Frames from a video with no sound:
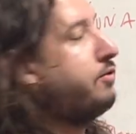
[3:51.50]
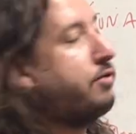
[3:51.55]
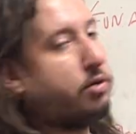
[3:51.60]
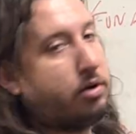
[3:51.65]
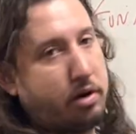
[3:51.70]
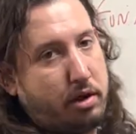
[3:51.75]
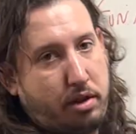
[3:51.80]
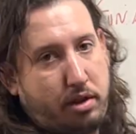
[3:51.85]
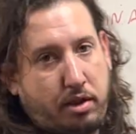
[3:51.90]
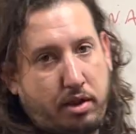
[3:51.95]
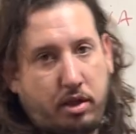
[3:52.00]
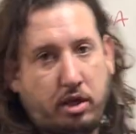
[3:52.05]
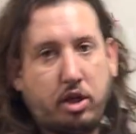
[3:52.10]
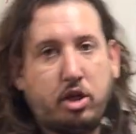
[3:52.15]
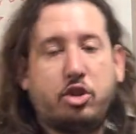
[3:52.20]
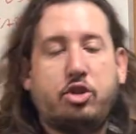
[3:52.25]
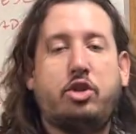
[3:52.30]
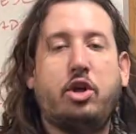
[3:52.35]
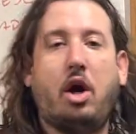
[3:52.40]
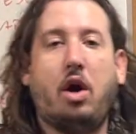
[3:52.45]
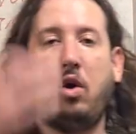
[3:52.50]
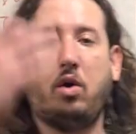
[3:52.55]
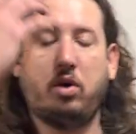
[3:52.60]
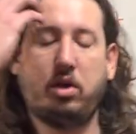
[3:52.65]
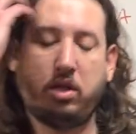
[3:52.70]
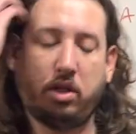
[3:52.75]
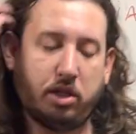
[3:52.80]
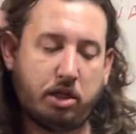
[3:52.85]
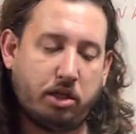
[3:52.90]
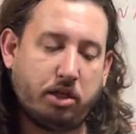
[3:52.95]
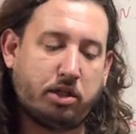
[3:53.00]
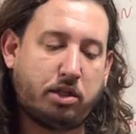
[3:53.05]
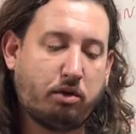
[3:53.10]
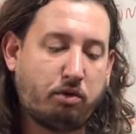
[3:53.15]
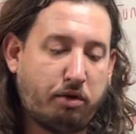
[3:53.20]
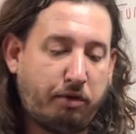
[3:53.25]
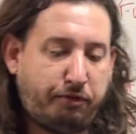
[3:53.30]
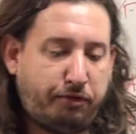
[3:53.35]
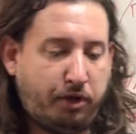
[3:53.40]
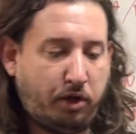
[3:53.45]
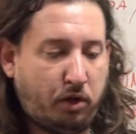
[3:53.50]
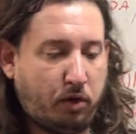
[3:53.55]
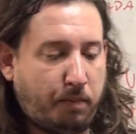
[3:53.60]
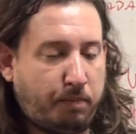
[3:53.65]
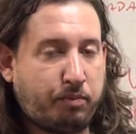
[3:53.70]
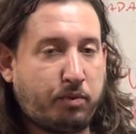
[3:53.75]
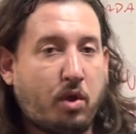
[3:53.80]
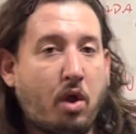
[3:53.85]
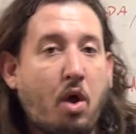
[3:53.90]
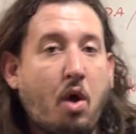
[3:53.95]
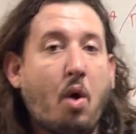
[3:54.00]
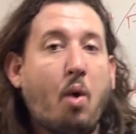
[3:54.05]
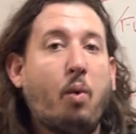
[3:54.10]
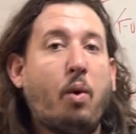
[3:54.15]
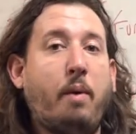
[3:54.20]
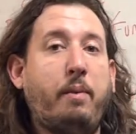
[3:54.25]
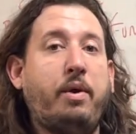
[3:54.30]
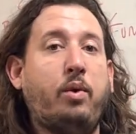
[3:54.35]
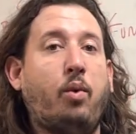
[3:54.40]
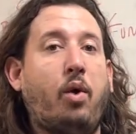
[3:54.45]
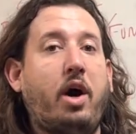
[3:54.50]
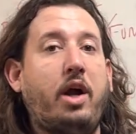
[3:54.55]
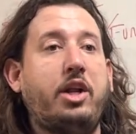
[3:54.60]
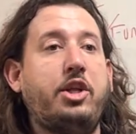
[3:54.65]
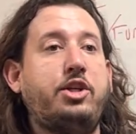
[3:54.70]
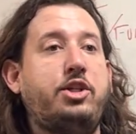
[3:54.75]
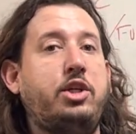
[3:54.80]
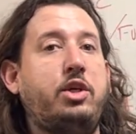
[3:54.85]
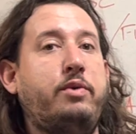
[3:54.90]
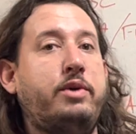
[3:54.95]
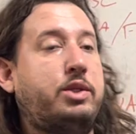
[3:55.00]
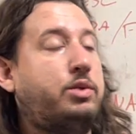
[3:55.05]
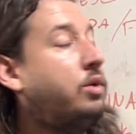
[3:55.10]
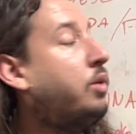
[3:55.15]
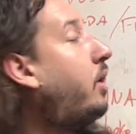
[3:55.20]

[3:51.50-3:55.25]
forth. So, to review, what we want to do is we